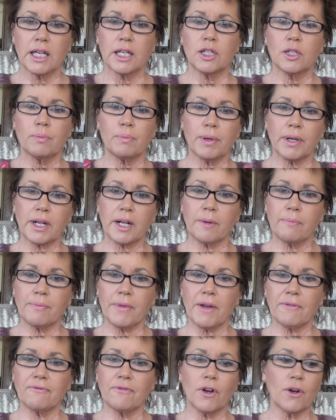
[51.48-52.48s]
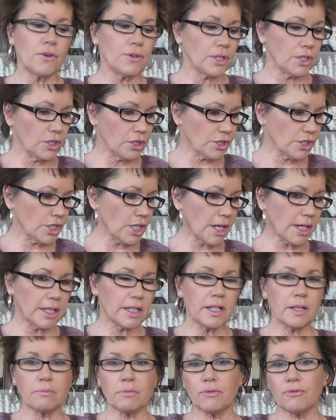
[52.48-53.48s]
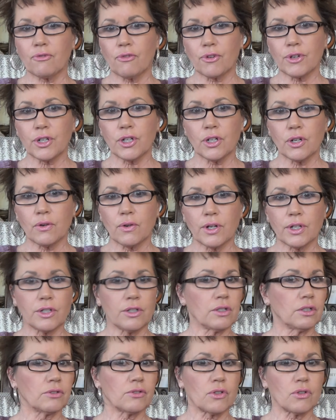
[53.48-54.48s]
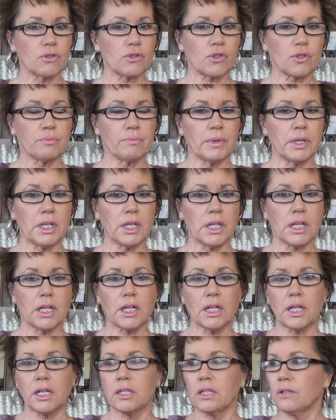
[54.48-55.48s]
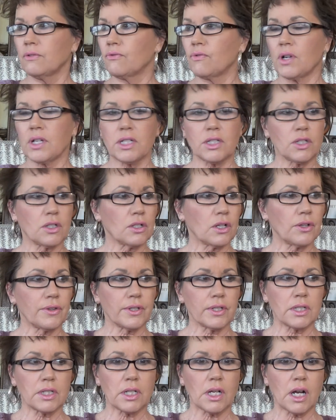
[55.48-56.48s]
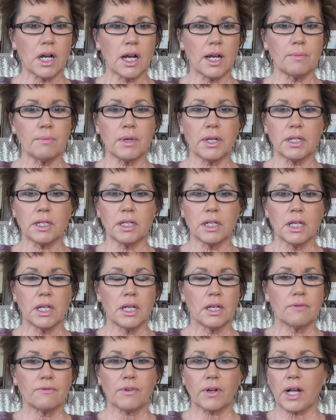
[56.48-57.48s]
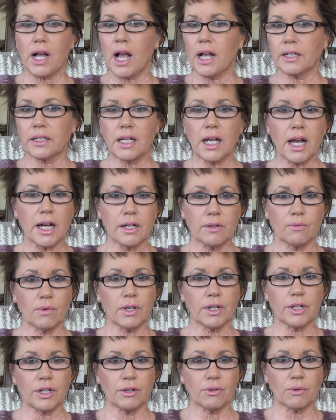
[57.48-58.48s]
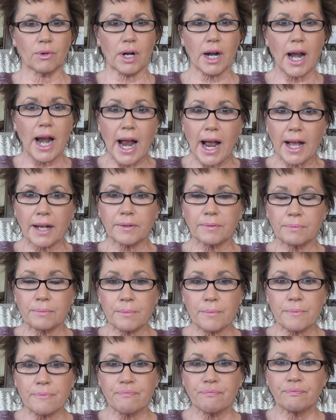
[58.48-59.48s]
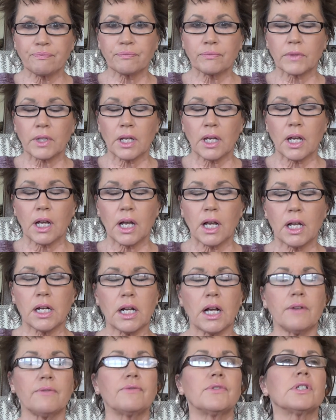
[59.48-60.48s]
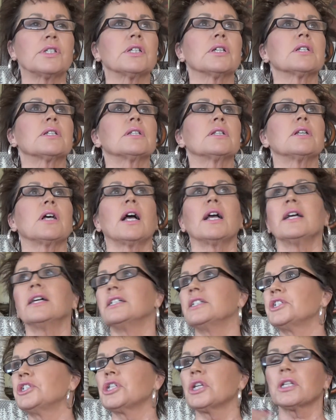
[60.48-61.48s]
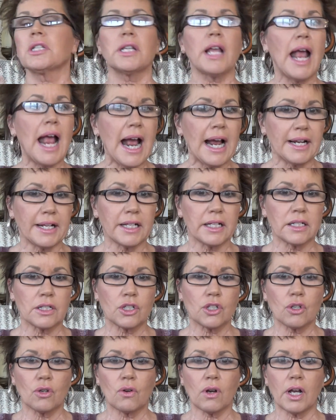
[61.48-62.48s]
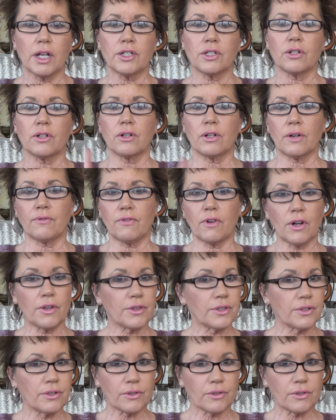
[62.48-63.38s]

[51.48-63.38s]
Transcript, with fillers: you pick up that phone and you're checking it and before you know it you're on social media and you've wasted all this time and forgotten kind of where you were at and I've just I just had it so I turned off all the